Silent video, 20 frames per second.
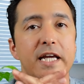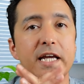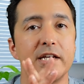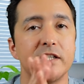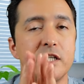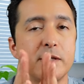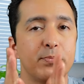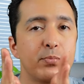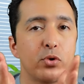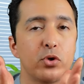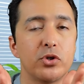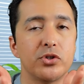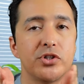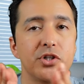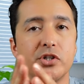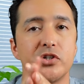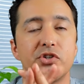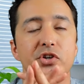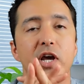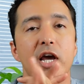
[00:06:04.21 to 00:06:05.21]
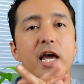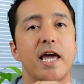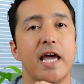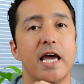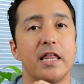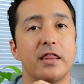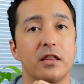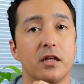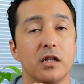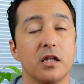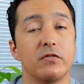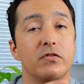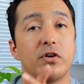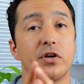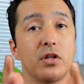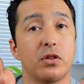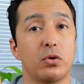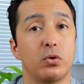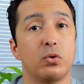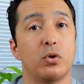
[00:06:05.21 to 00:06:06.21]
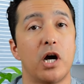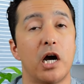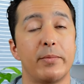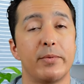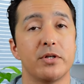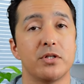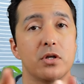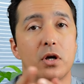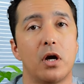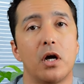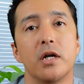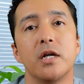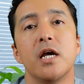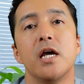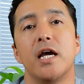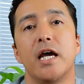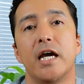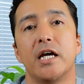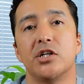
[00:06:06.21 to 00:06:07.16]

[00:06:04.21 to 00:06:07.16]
easy purchase and delivery through Amazon.